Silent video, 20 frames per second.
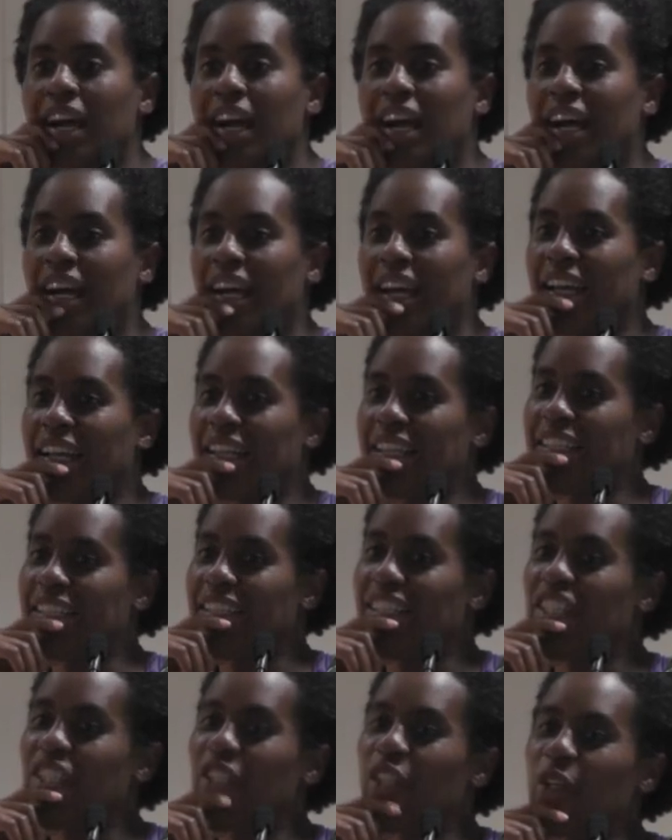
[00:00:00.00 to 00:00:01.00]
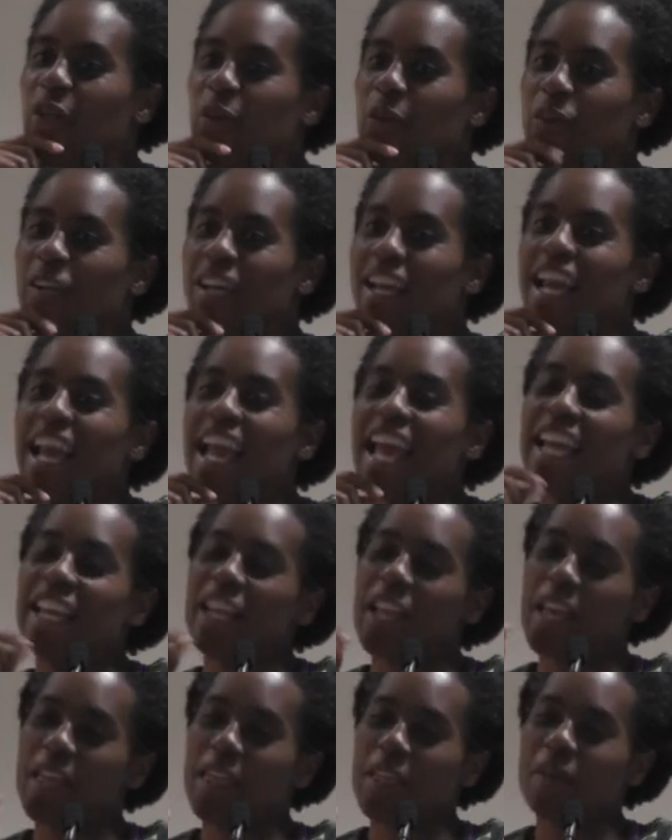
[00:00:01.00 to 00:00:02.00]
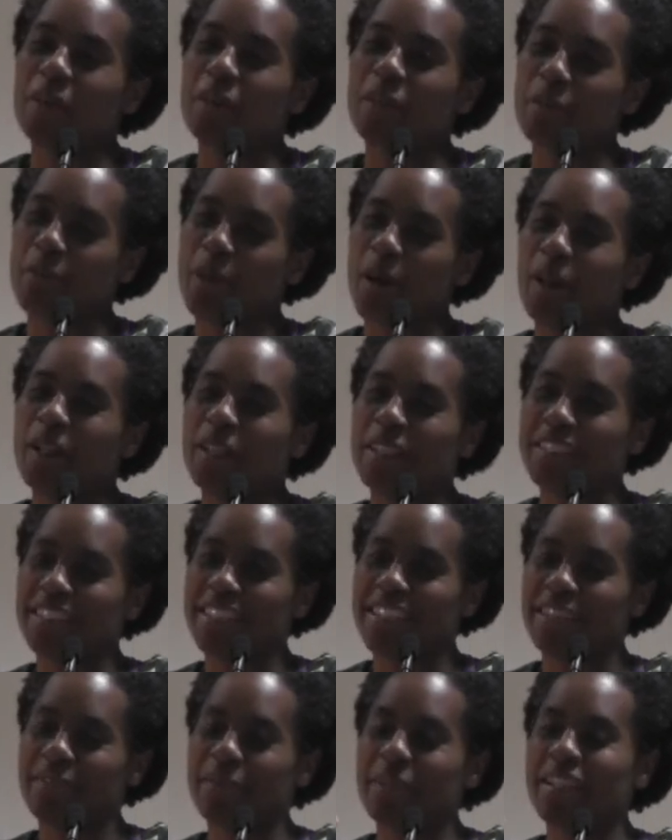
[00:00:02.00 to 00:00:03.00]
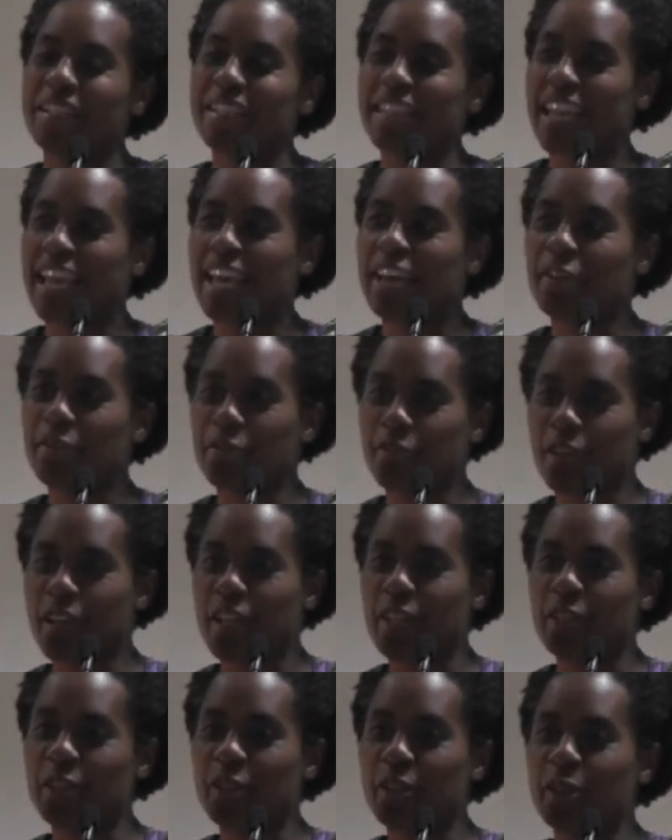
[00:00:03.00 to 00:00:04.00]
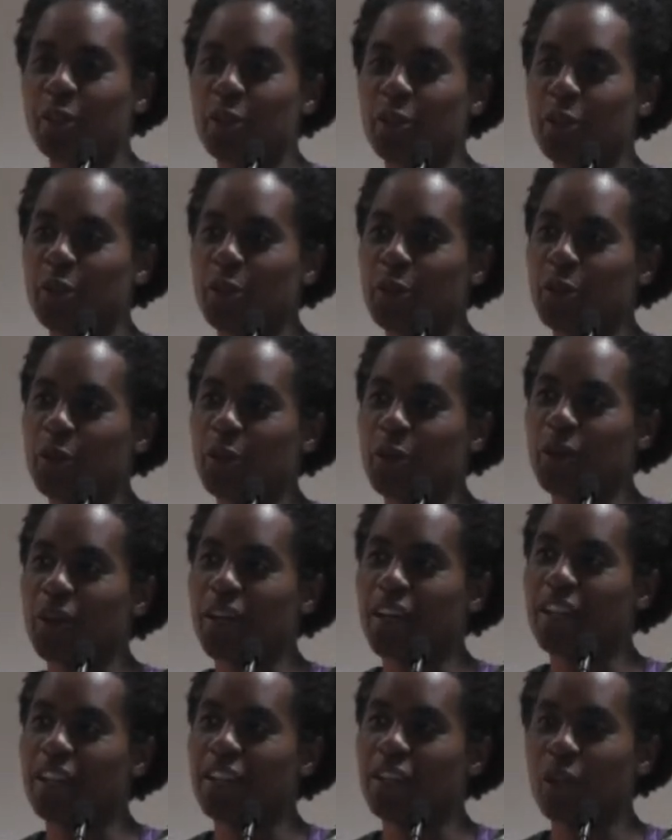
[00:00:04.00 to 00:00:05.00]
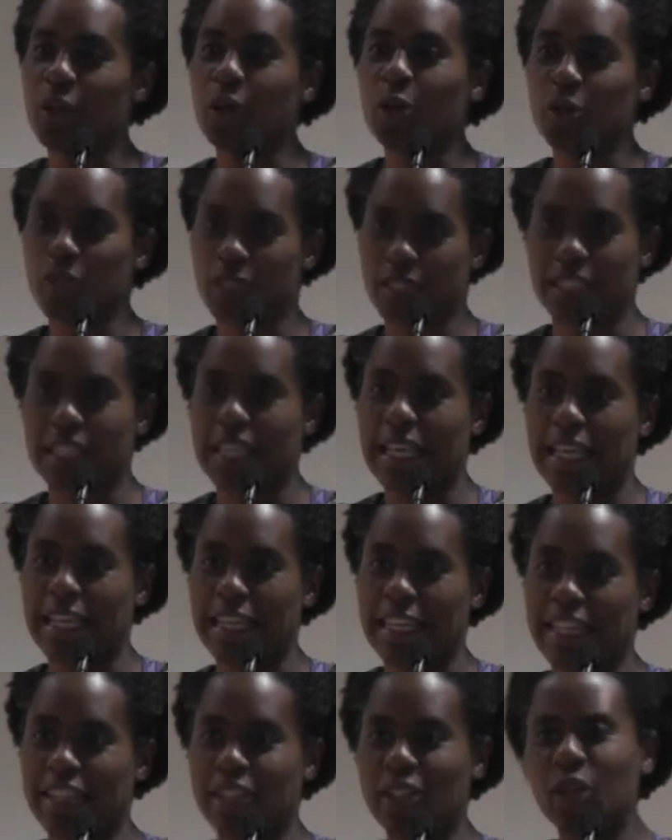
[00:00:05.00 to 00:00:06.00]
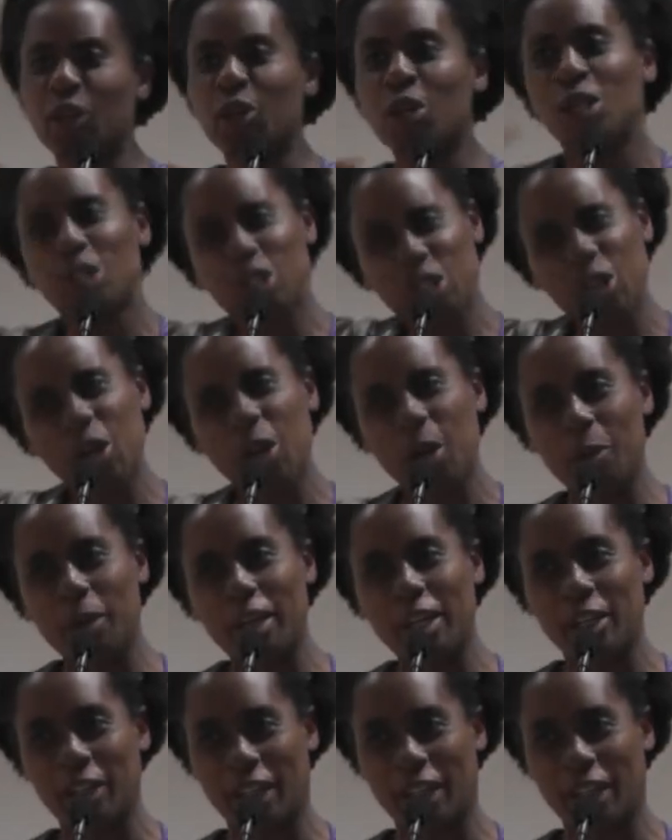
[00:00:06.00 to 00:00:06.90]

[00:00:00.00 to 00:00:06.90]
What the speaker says: And there is a politic, because I had a friend who knows the lady. So, do you know what I mean?